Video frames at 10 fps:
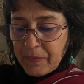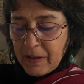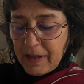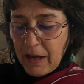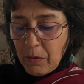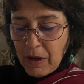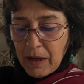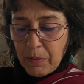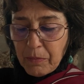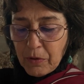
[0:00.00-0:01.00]
Now
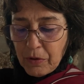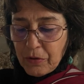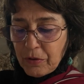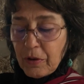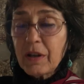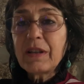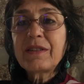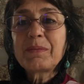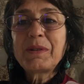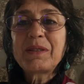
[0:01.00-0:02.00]
I'm going to talk a
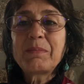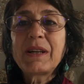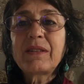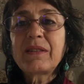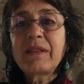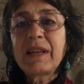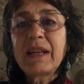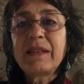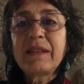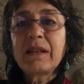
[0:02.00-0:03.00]
little bit about the
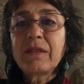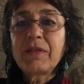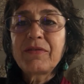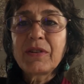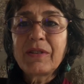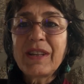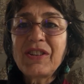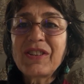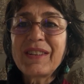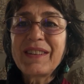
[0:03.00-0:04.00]
idea of the
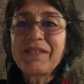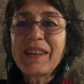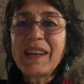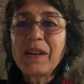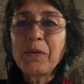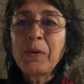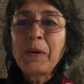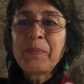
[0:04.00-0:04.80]
foundation of how